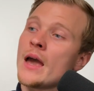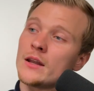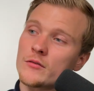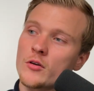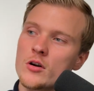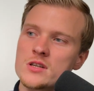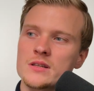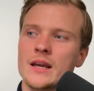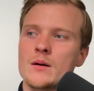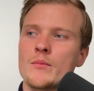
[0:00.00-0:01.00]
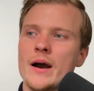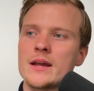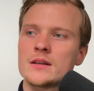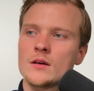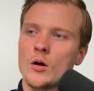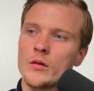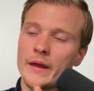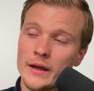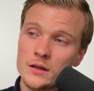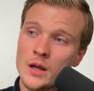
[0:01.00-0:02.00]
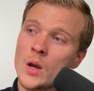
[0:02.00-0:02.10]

And of course, they combined all that